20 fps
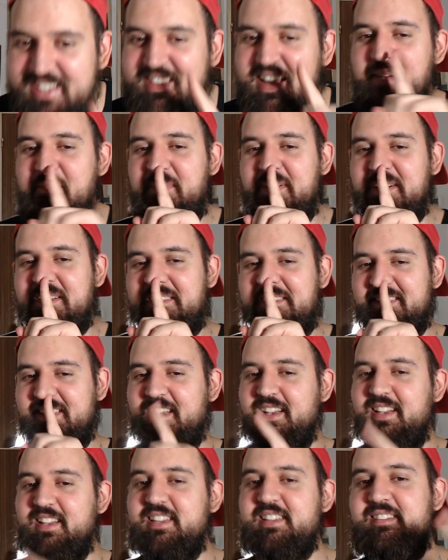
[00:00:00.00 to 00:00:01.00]
happens,
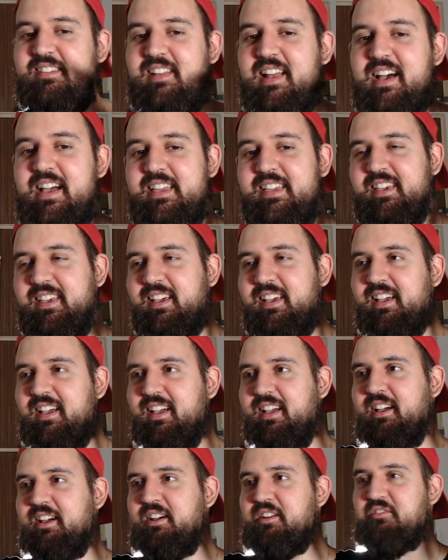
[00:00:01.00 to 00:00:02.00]
it's like
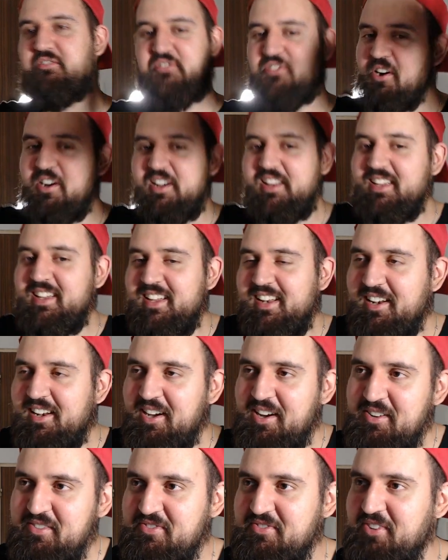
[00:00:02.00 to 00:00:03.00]
falling in
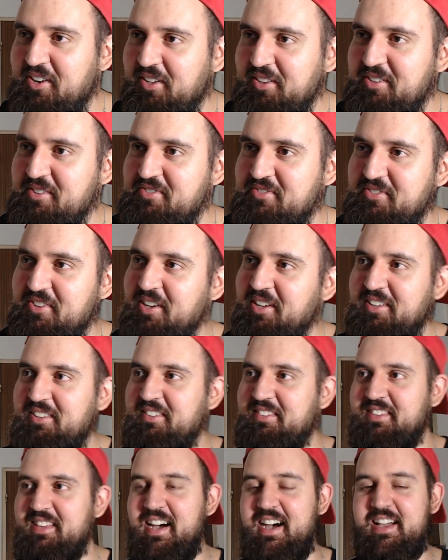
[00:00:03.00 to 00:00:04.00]
love for the
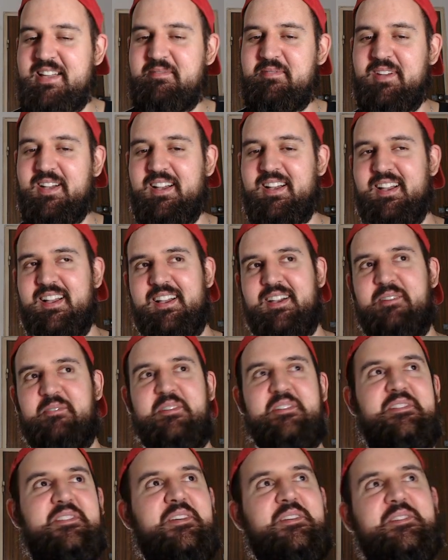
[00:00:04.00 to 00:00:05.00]
first time
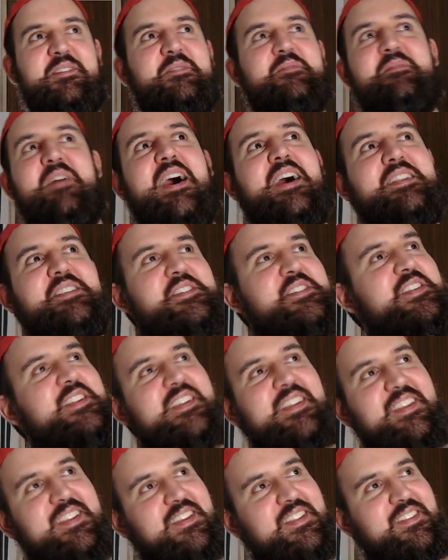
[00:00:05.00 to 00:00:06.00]
with the, the
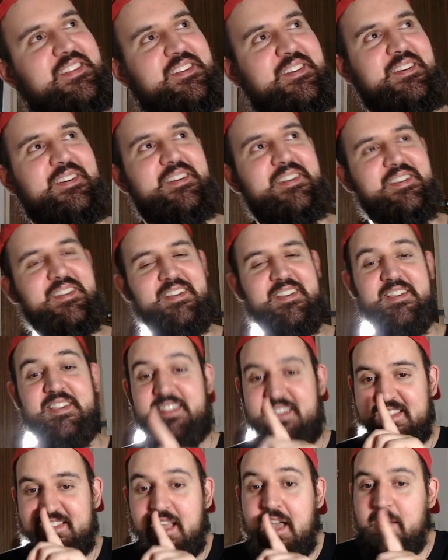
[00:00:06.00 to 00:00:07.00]
magic and the.
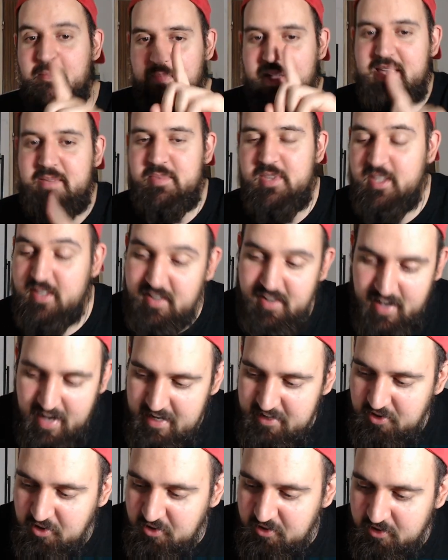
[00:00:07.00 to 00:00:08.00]
It, it, maybe here
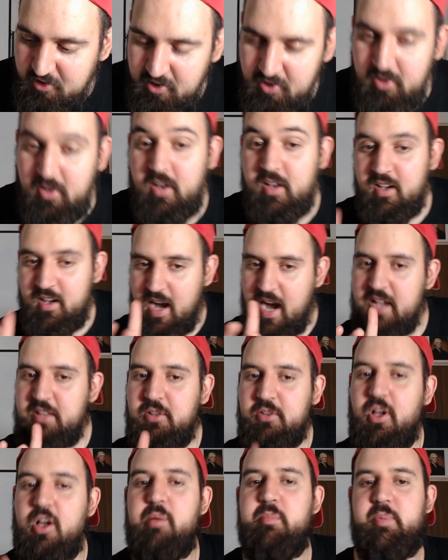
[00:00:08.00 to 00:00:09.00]
I don't know. I
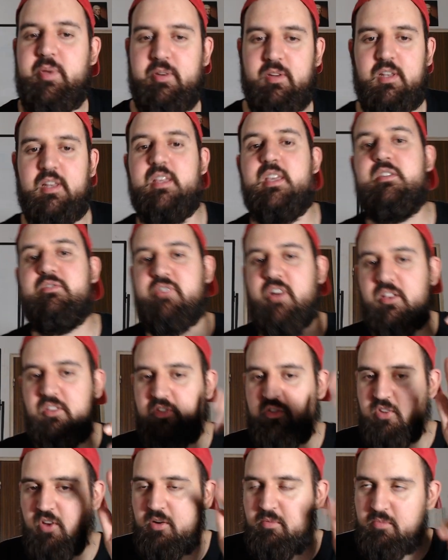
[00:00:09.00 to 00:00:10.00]
don't empirically if at
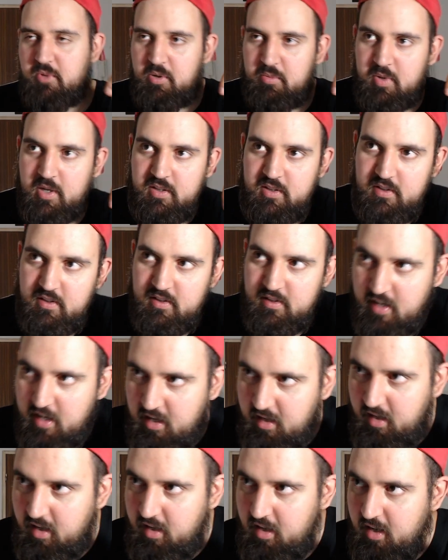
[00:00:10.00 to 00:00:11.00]
some moment there are